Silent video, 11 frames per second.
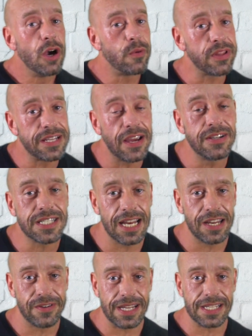What they don't tell
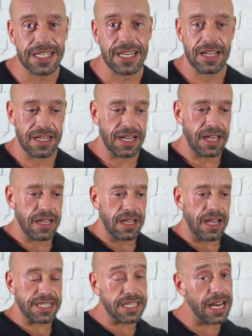you is
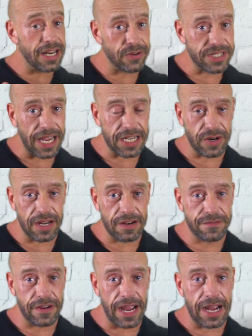it's nearly all saturated
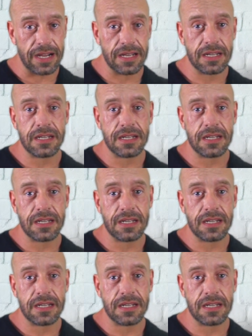fat.